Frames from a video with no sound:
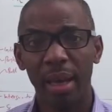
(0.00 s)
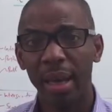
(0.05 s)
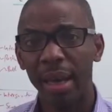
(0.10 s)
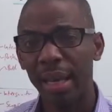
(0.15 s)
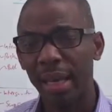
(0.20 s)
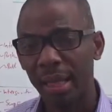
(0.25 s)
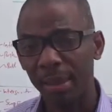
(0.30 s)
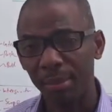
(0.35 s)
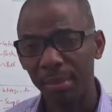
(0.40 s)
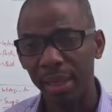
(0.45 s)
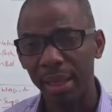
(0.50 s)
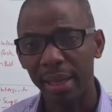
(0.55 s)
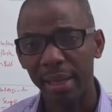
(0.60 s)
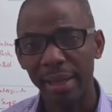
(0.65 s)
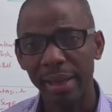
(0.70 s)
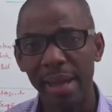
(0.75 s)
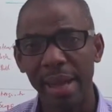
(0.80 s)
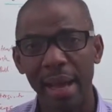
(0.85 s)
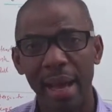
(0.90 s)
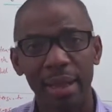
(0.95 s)
It can be
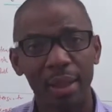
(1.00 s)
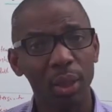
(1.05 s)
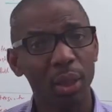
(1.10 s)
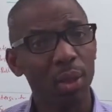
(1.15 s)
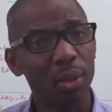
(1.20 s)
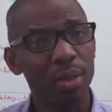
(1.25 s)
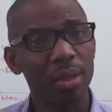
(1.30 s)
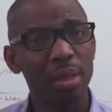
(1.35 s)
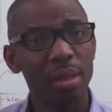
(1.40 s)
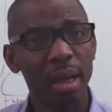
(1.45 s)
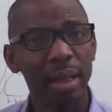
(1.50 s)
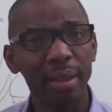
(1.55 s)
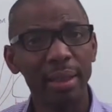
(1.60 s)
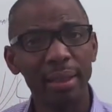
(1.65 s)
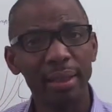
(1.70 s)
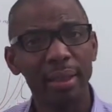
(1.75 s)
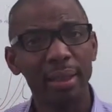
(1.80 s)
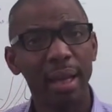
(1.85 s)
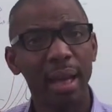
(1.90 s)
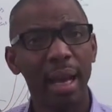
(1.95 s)
clear and
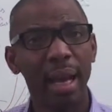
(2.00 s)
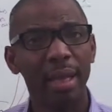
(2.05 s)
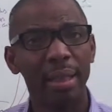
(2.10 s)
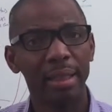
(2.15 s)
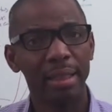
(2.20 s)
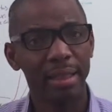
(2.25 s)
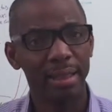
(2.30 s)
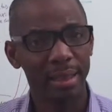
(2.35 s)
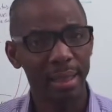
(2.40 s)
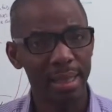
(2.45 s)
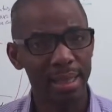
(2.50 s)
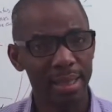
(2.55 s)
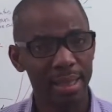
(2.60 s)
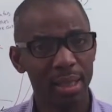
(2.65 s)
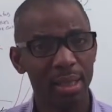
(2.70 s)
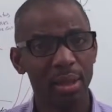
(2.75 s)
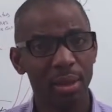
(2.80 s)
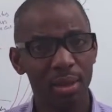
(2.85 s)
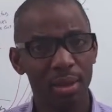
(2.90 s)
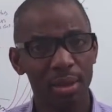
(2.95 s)
concise, and it's
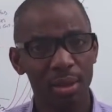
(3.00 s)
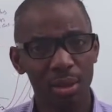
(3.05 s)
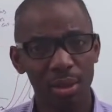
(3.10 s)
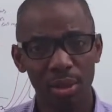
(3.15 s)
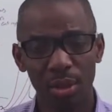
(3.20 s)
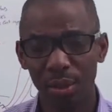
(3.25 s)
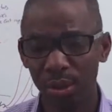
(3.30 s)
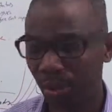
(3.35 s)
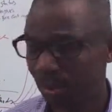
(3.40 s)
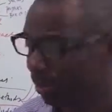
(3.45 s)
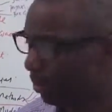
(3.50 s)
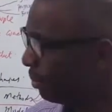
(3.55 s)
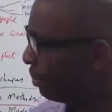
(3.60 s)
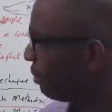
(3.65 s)
easily understood.